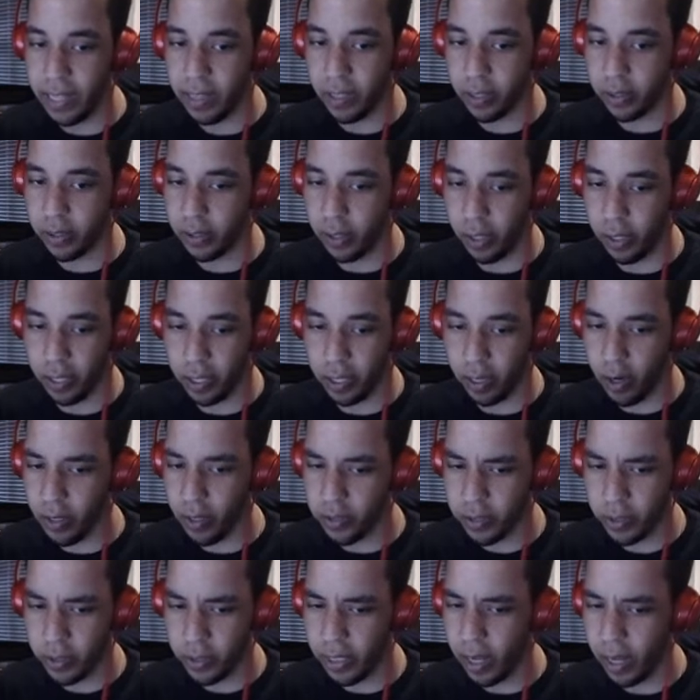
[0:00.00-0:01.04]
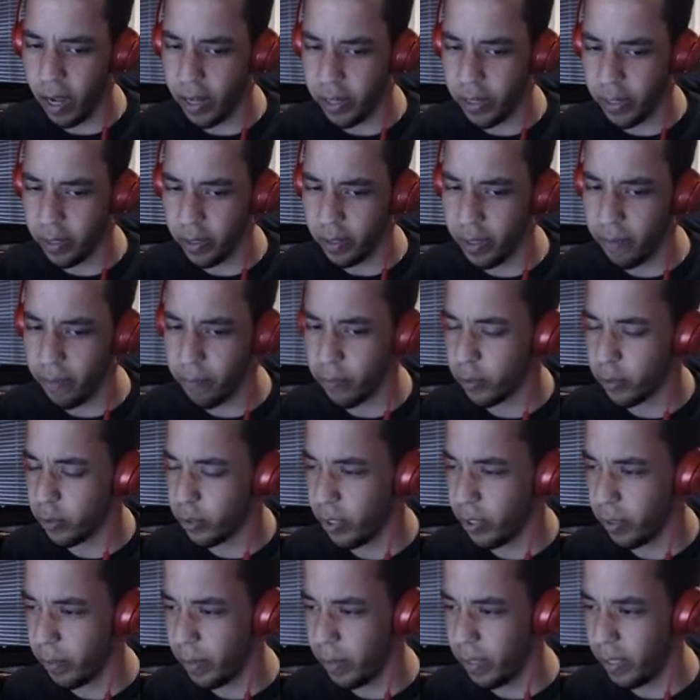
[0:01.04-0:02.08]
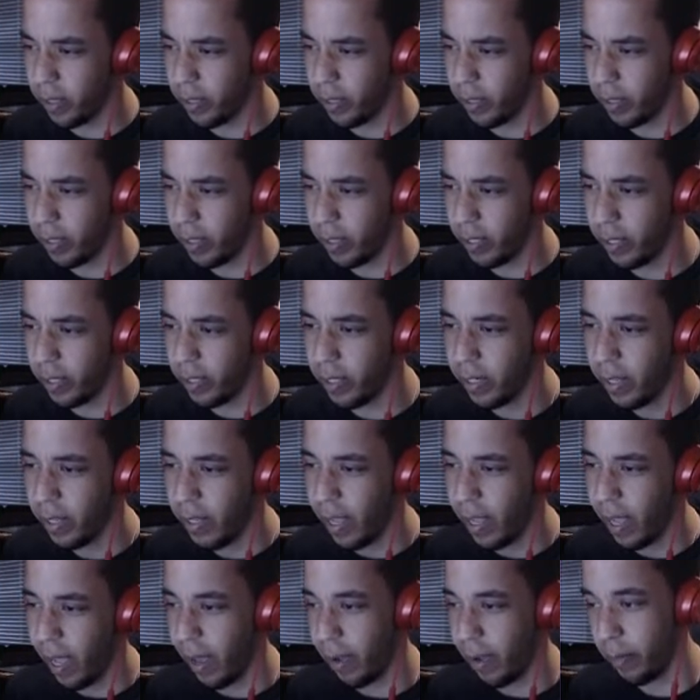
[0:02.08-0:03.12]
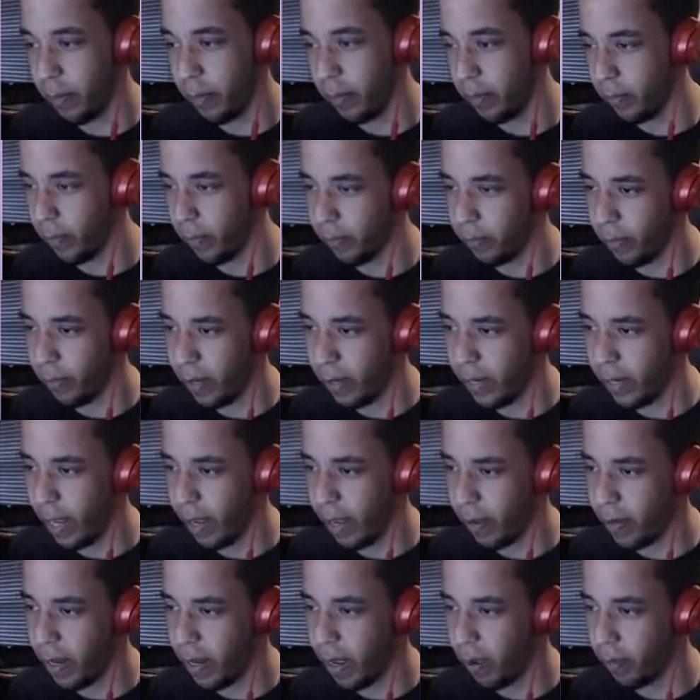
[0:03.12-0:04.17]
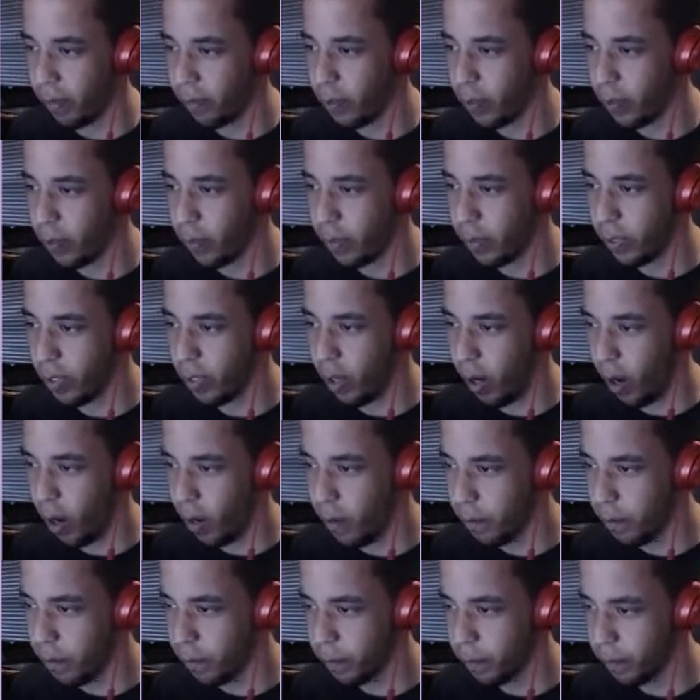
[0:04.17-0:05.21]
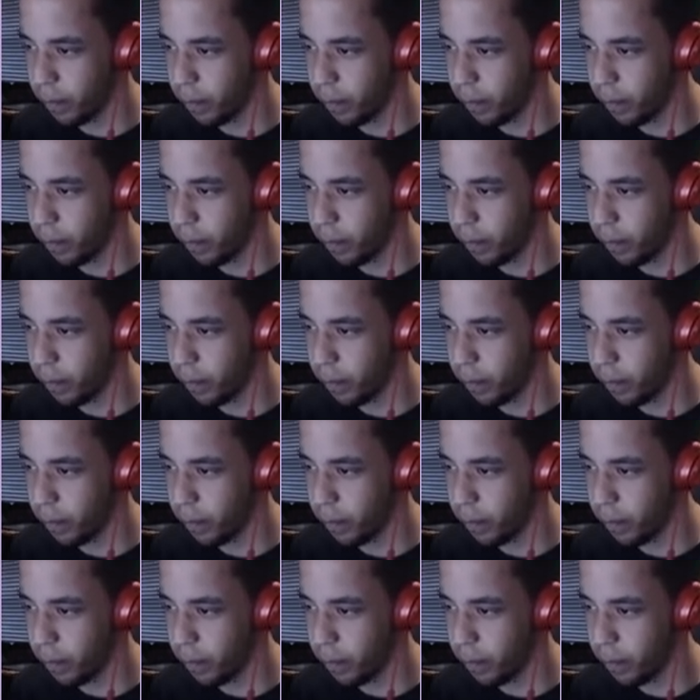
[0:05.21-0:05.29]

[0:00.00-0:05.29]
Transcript: it looked good. Also, the audio level should be good. we'll, we'll find out. Now, if you'll recall,